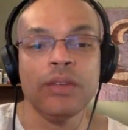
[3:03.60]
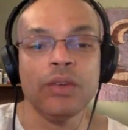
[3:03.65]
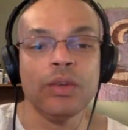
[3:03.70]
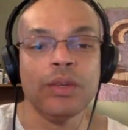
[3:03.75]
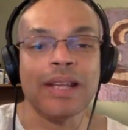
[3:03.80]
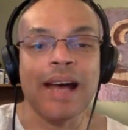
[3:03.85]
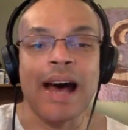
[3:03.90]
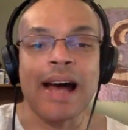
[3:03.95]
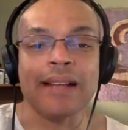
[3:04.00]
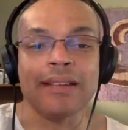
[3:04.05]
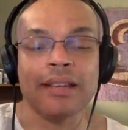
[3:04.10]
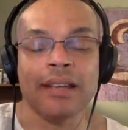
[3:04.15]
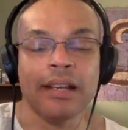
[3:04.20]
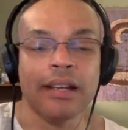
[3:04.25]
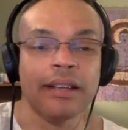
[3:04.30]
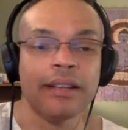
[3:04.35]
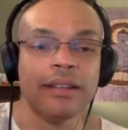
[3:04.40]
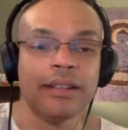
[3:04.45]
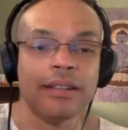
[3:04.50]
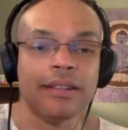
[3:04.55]
not
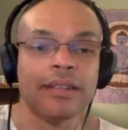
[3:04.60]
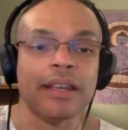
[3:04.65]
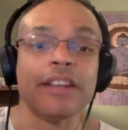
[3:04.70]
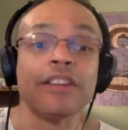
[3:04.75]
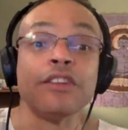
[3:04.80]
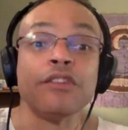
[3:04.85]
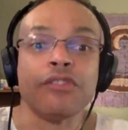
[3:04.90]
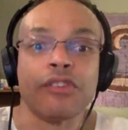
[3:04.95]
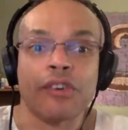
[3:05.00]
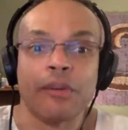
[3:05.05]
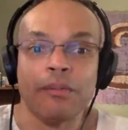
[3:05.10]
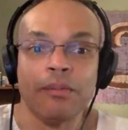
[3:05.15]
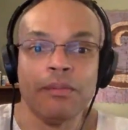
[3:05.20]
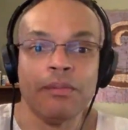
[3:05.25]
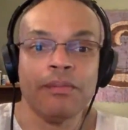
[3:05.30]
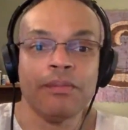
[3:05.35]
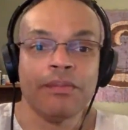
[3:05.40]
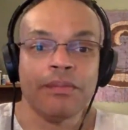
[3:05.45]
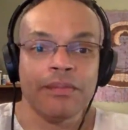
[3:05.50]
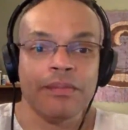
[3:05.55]
descend
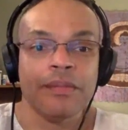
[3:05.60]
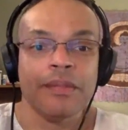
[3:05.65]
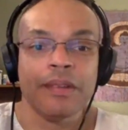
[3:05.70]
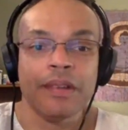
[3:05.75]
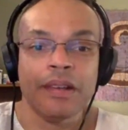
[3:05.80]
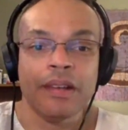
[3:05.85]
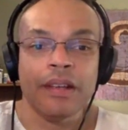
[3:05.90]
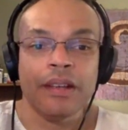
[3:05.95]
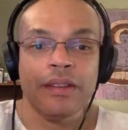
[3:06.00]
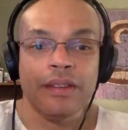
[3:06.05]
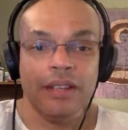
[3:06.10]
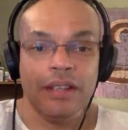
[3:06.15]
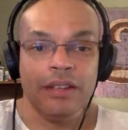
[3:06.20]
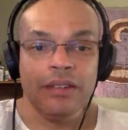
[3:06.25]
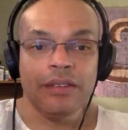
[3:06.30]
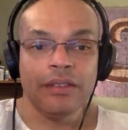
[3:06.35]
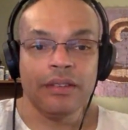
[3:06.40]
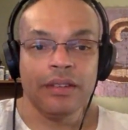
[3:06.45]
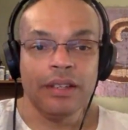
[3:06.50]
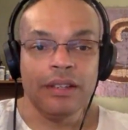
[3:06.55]
from
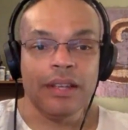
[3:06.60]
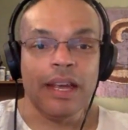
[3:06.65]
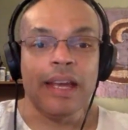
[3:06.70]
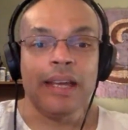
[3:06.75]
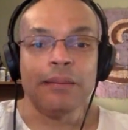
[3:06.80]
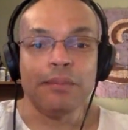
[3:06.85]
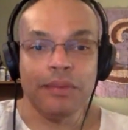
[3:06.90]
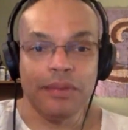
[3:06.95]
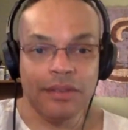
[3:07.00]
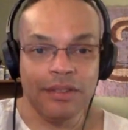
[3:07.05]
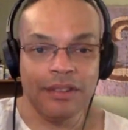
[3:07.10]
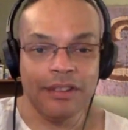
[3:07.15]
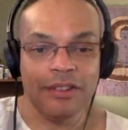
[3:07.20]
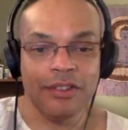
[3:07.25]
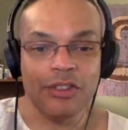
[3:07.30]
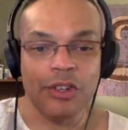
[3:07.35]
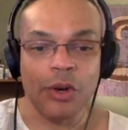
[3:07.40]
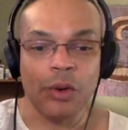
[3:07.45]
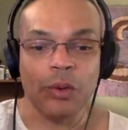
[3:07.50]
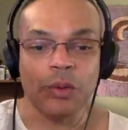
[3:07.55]
these apes.
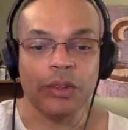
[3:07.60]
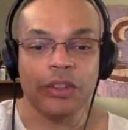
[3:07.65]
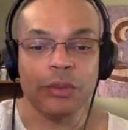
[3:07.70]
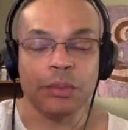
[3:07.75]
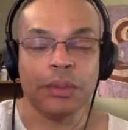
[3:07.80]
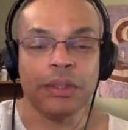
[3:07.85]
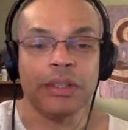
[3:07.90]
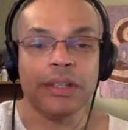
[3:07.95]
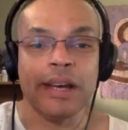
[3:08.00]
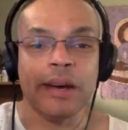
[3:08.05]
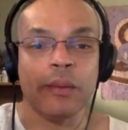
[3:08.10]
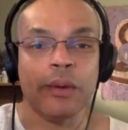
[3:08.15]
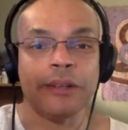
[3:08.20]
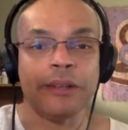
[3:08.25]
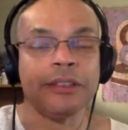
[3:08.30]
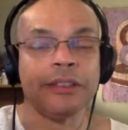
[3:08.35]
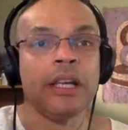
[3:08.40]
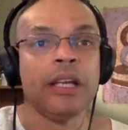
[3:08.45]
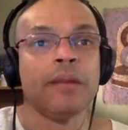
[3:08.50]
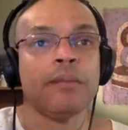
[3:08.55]
So let's put it that way.
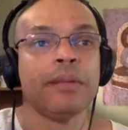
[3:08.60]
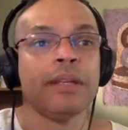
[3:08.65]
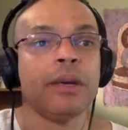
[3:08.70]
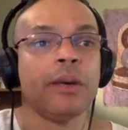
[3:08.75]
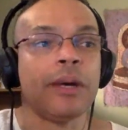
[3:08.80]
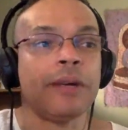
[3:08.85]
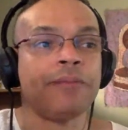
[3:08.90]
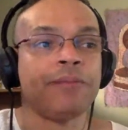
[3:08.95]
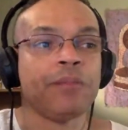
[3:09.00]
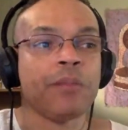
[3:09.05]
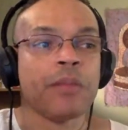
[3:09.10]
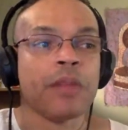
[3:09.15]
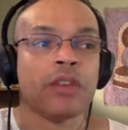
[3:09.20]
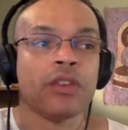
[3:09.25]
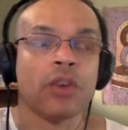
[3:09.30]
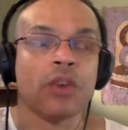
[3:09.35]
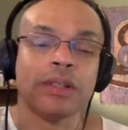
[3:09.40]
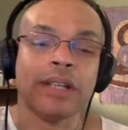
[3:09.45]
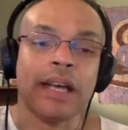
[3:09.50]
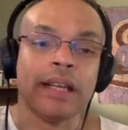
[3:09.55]
But anyway,
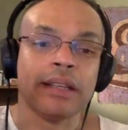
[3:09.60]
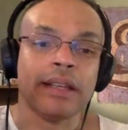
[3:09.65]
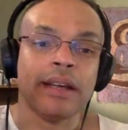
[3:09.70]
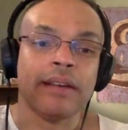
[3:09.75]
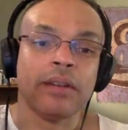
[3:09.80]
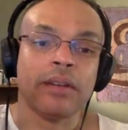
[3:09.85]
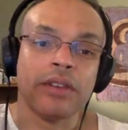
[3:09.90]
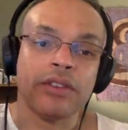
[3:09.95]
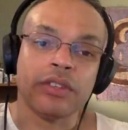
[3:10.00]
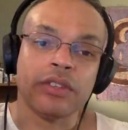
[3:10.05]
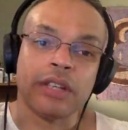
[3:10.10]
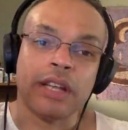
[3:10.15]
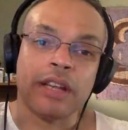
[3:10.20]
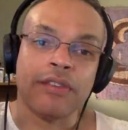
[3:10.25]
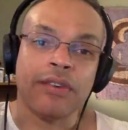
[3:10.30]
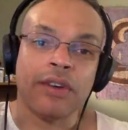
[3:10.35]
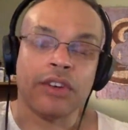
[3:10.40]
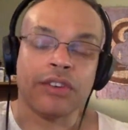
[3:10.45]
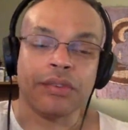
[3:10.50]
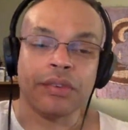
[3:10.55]
so on that level, there's a lot of
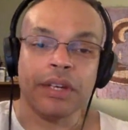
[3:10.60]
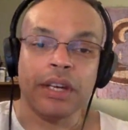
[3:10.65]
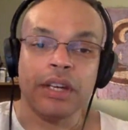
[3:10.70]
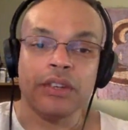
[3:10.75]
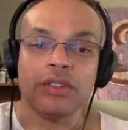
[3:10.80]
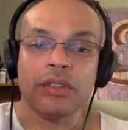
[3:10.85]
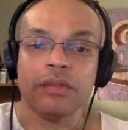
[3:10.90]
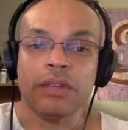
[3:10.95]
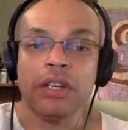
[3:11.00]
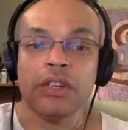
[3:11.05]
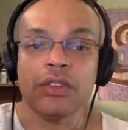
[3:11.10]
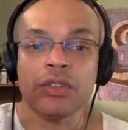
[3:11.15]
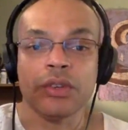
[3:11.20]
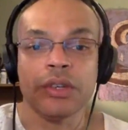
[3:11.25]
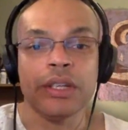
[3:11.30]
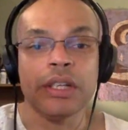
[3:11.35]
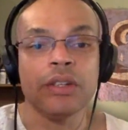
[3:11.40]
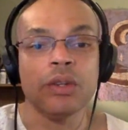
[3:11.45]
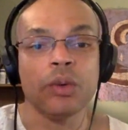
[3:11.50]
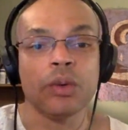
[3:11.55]
falsification of history.
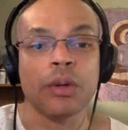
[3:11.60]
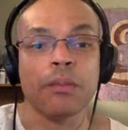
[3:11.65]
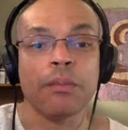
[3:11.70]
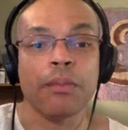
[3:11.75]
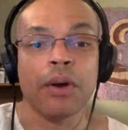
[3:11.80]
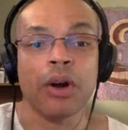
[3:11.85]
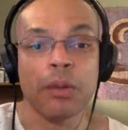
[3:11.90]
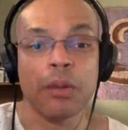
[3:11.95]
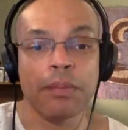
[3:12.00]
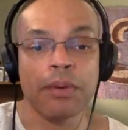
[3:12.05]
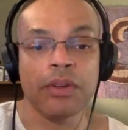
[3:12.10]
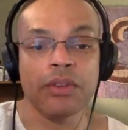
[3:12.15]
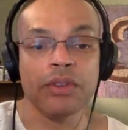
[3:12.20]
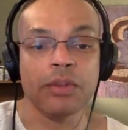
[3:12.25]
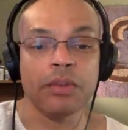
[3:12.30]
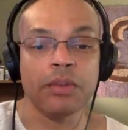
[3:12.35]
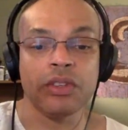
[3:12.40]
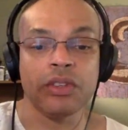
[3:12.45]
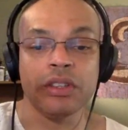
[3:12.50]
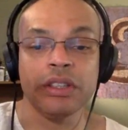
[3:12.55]
They do it on purpose to
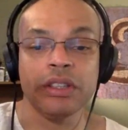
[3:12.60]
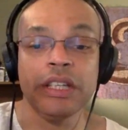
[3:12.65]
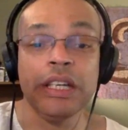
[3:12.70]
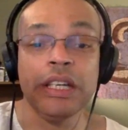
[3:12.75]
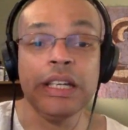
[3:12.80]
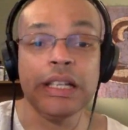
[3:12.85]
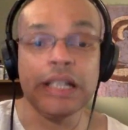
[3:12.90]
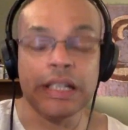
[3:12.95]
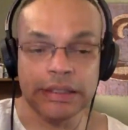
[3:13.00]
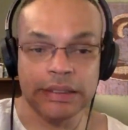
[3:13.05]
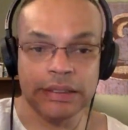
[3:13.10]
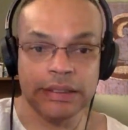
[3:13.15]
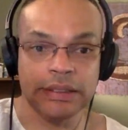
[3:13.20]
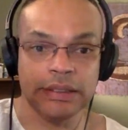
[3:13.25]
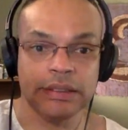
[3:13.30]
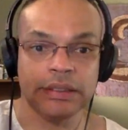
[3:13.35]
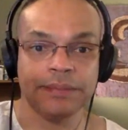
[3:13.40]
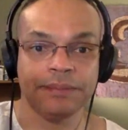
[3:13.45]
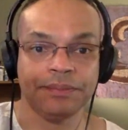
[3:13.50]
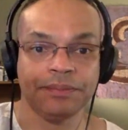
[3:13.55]
mislead us.